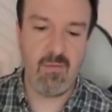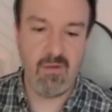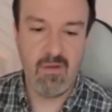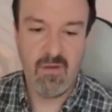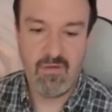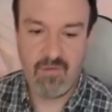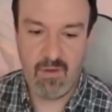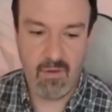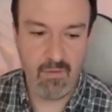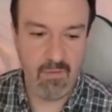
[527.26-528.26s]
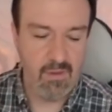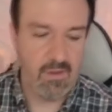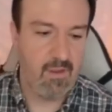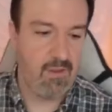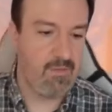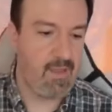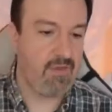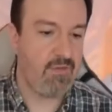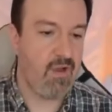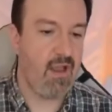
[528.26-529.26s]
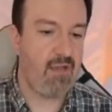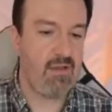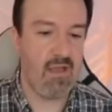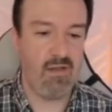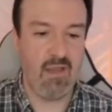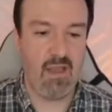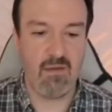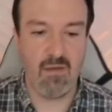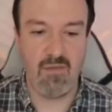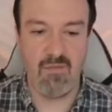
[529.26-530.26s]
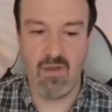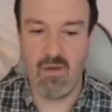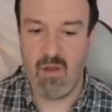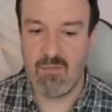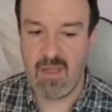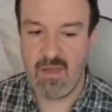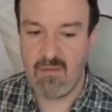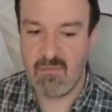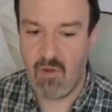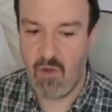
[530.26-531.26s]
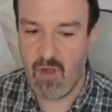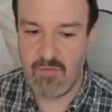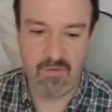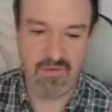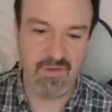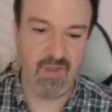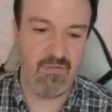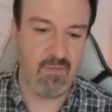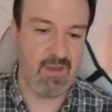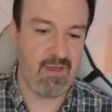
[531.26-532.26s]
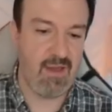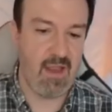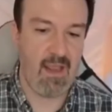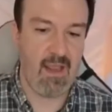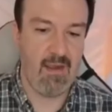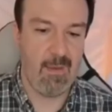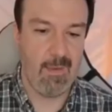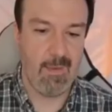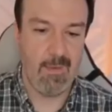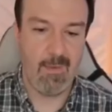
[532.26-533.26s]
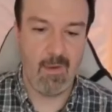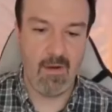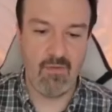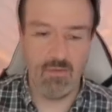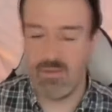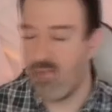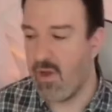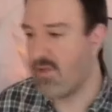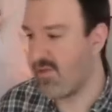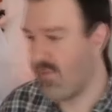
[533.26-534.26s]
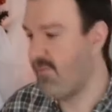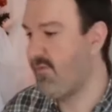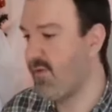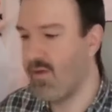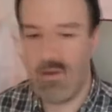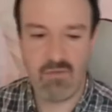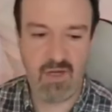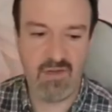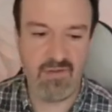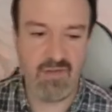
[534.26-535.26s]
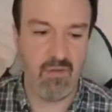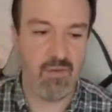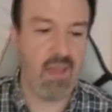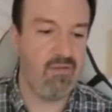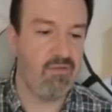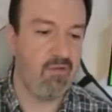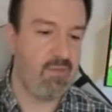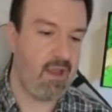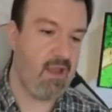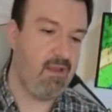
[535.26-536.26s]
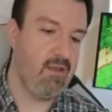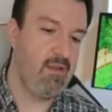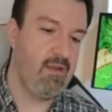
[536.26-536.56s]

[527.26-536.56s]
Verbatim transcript: Drama. So that's why I kind of like, even though I'm getting offered stuff, I'm like, nah, I don't really want to. You know, I'm trying to stay away from that.